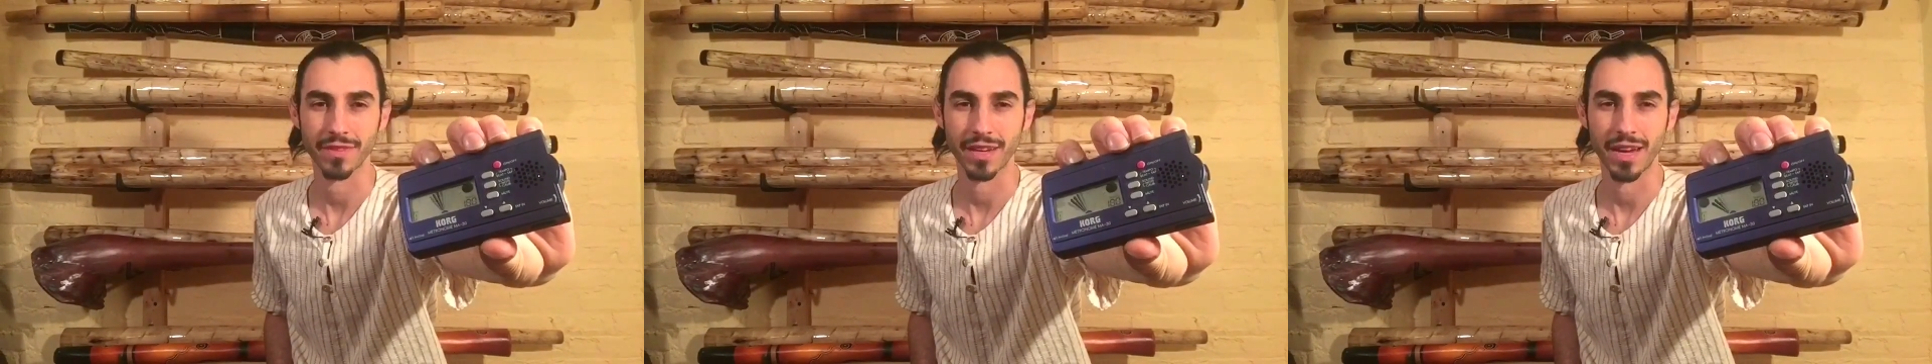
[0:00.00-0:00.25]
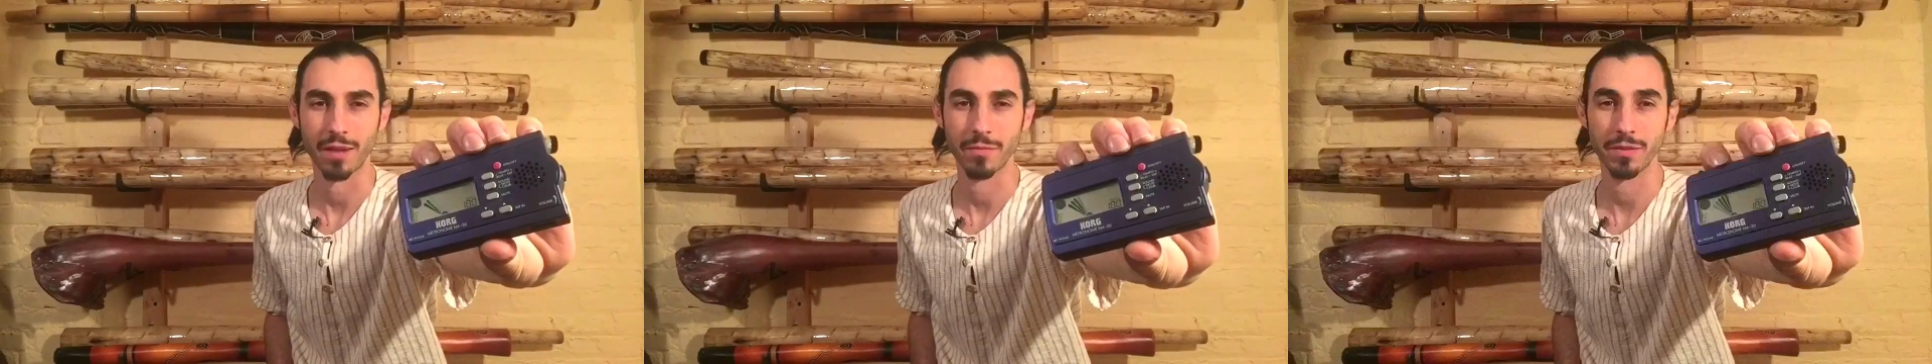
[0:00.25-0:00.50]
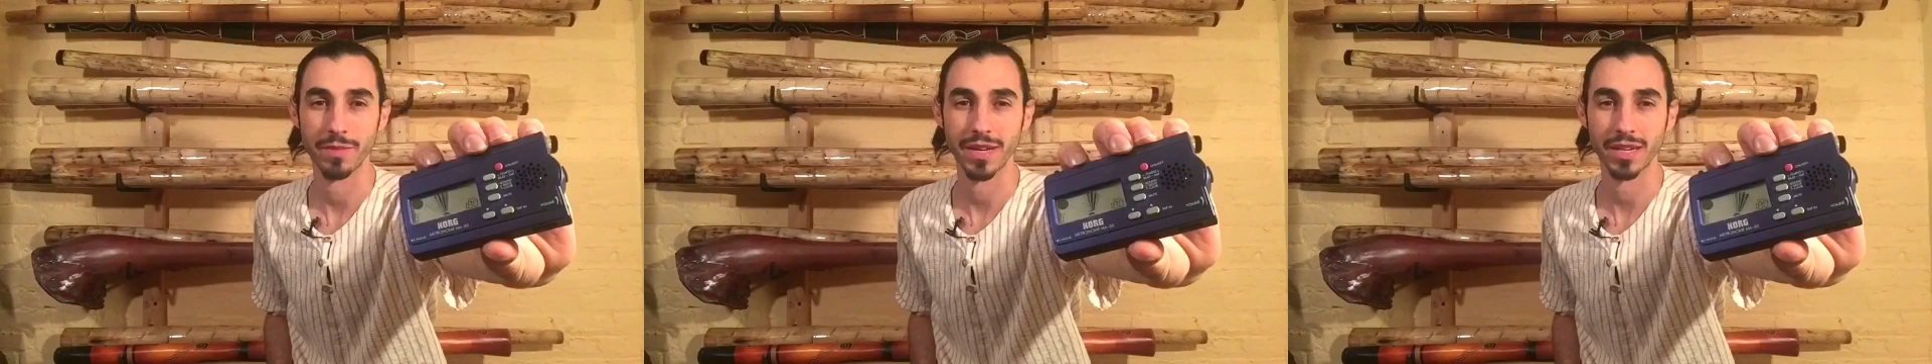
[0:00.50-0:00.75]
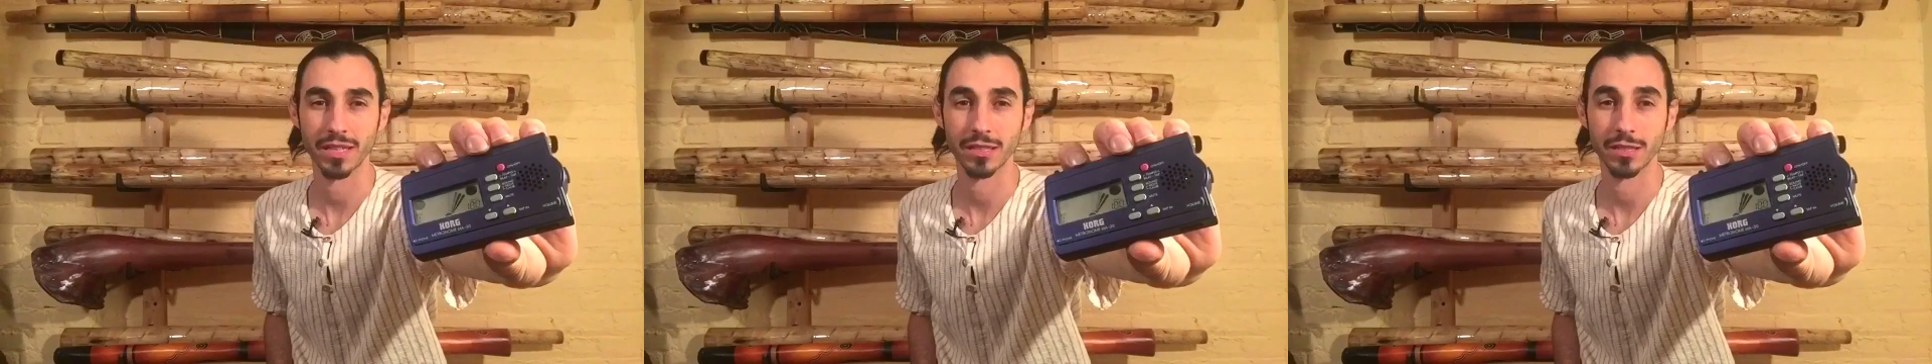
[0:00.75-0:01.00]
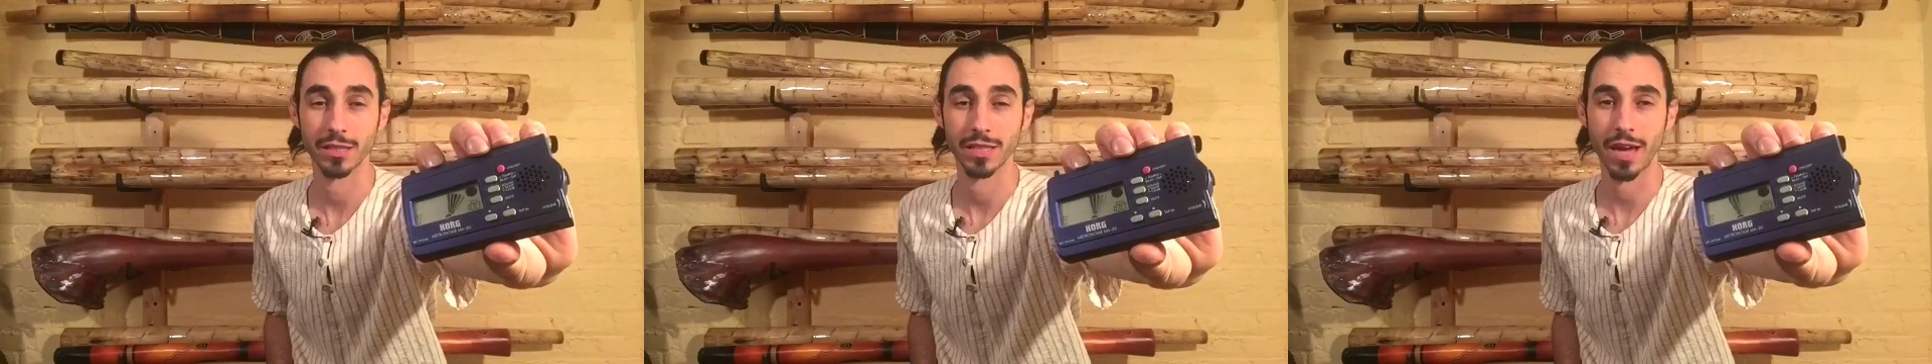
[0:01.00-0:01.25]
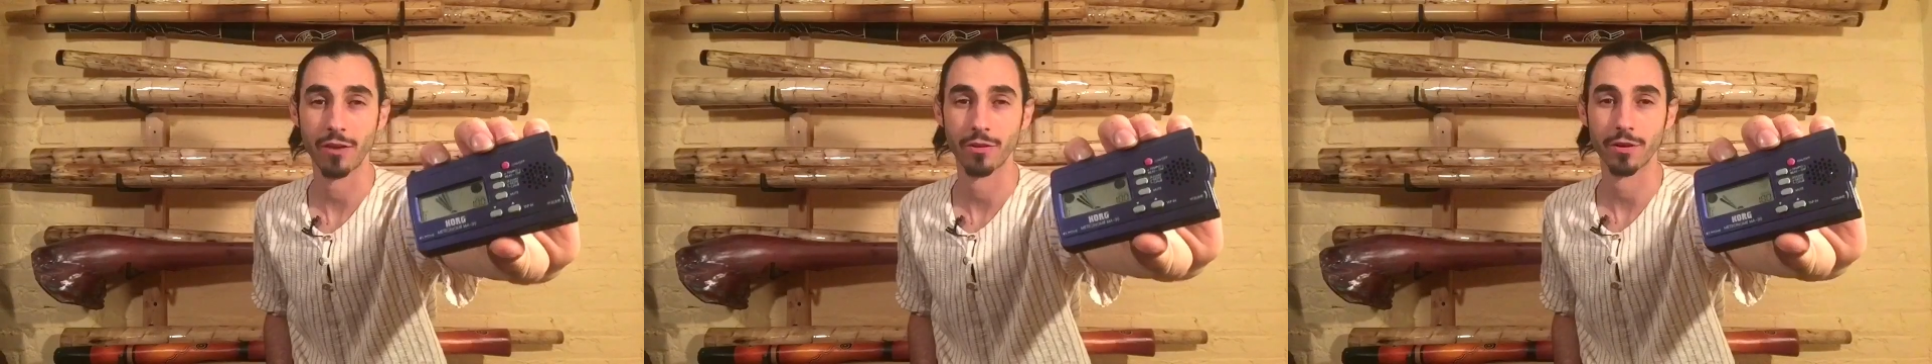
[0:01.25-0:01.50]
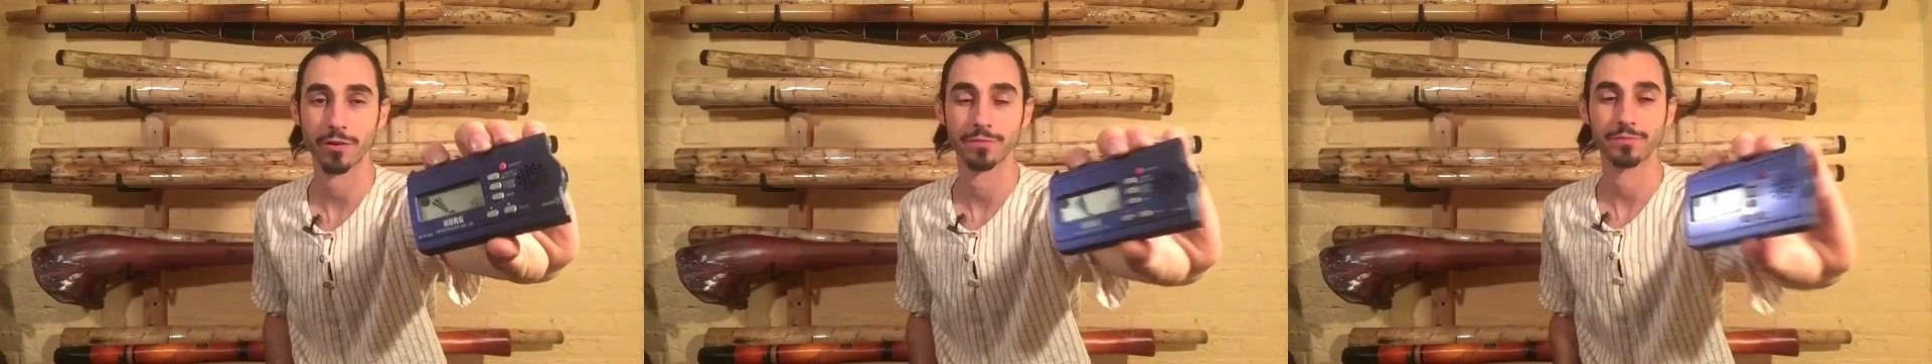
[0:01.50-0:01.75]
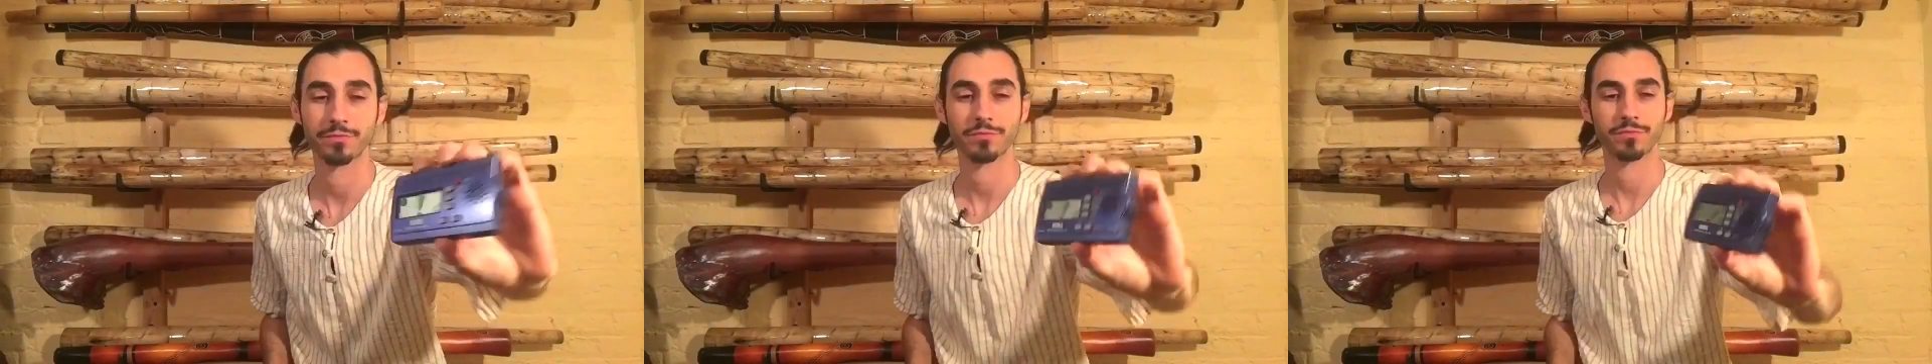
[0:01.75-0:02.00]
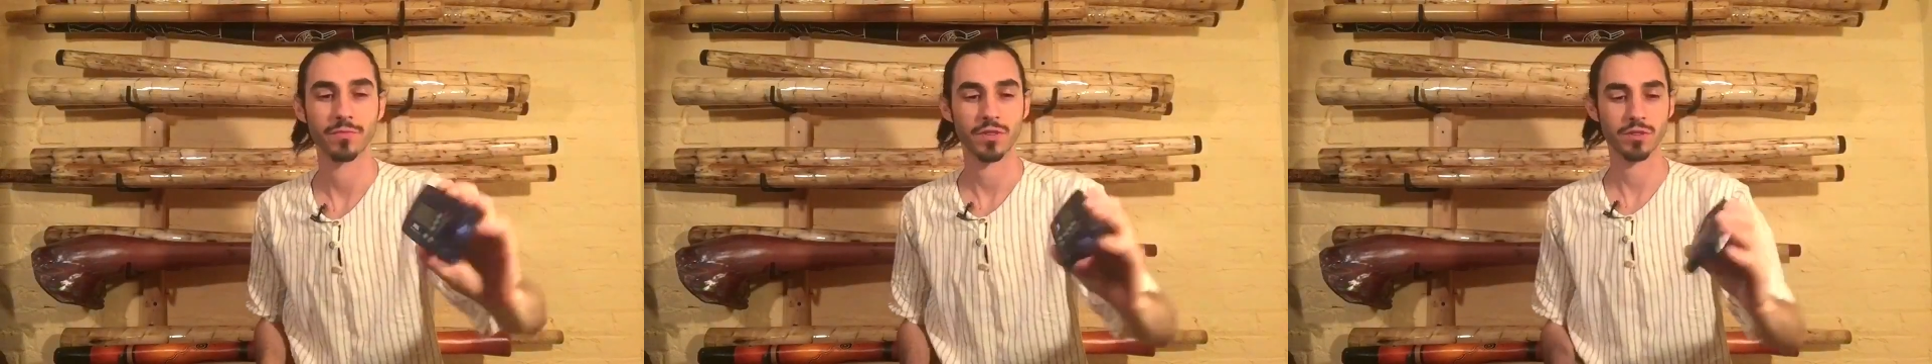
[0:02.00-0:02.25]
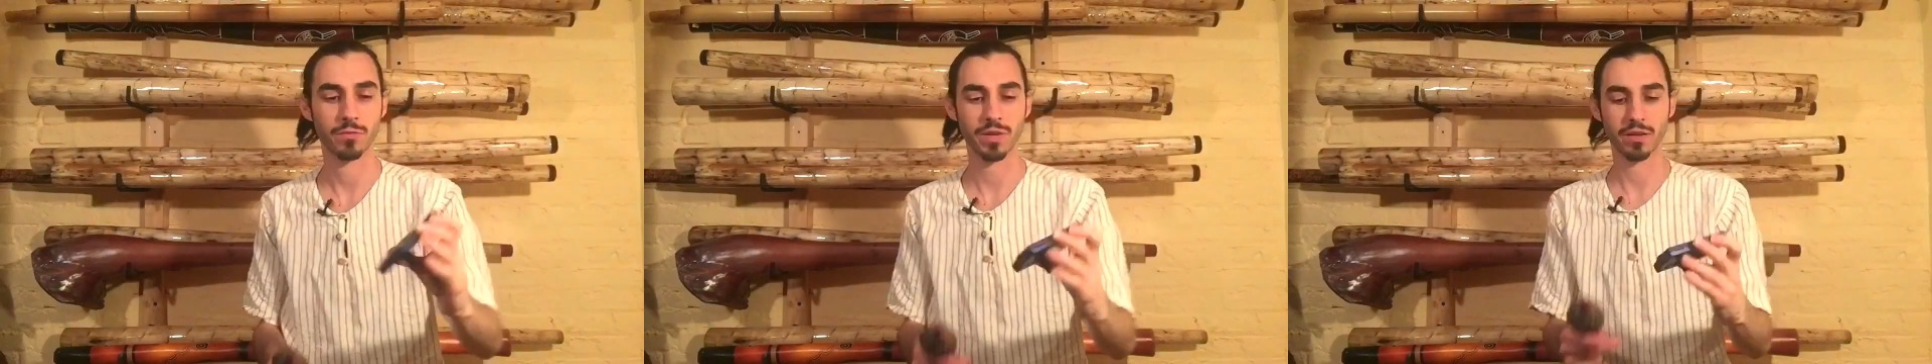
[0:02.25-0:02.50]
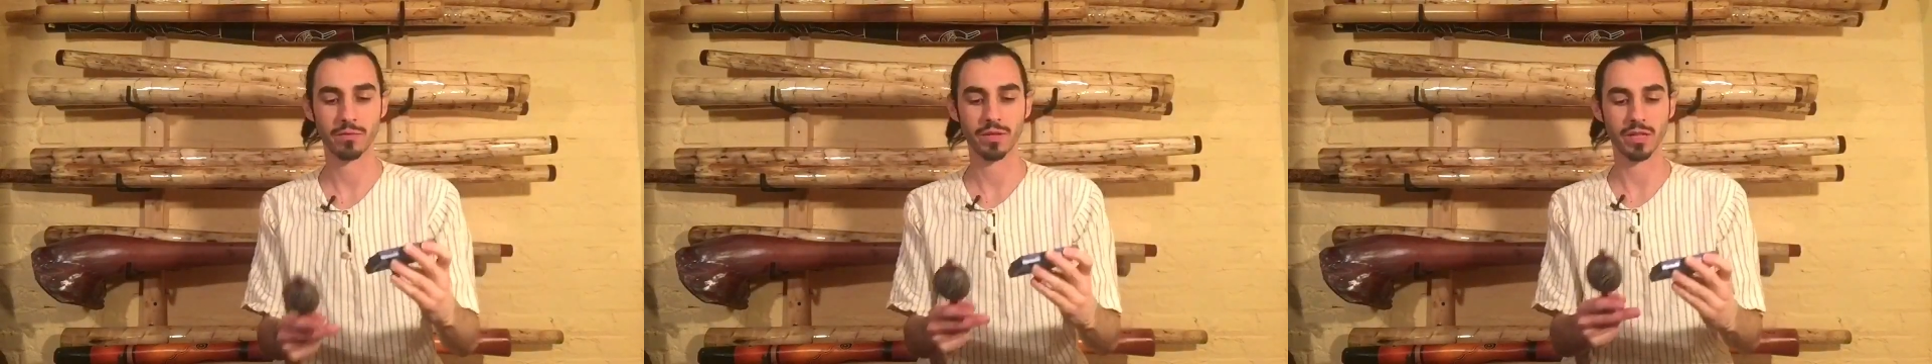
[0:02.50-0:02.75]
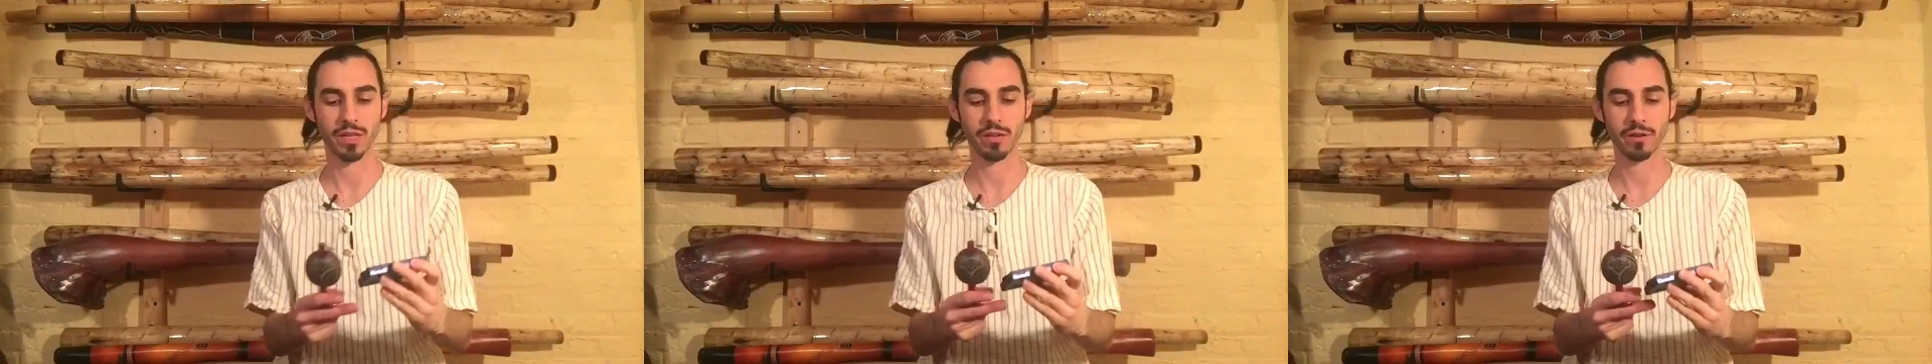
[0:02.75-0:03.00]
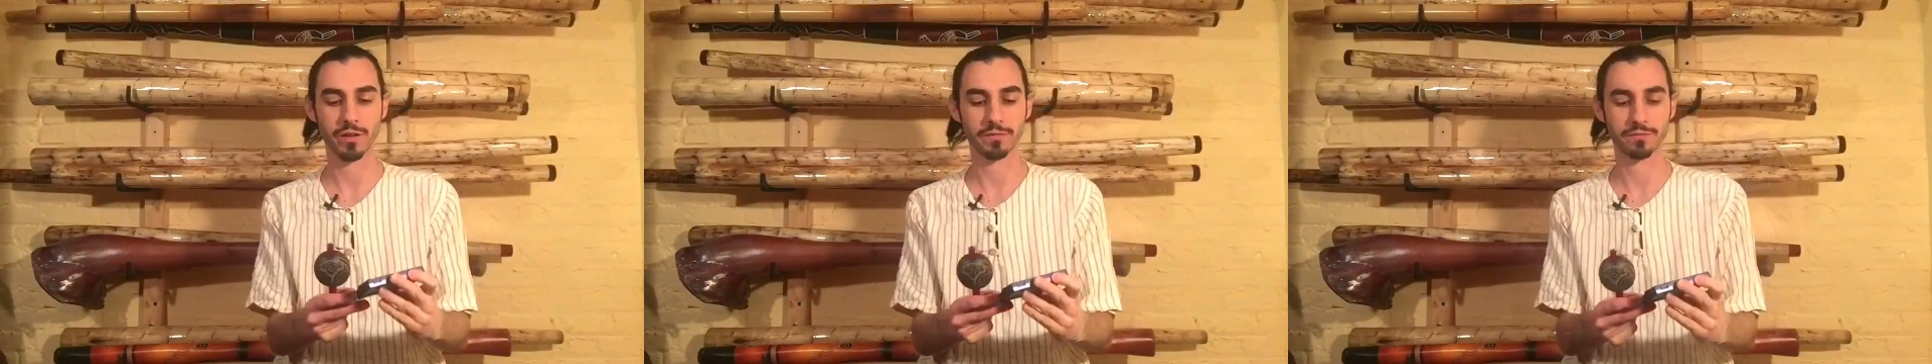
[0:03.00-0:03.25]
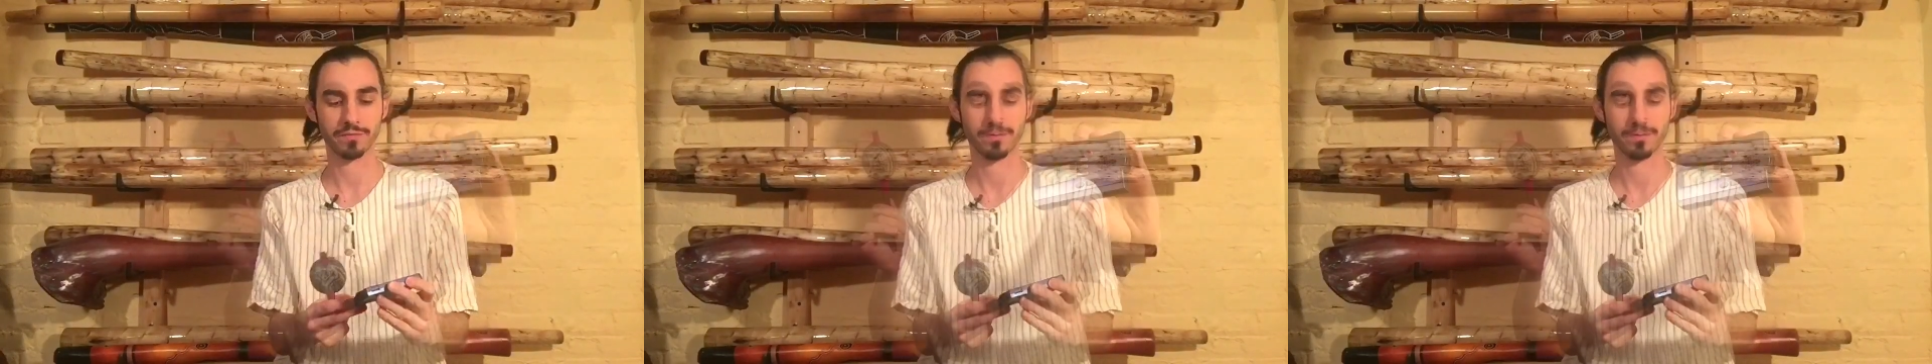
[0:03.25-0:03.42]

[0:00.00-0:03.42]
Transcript: And I'm going to make it a little louder so we can really hear it.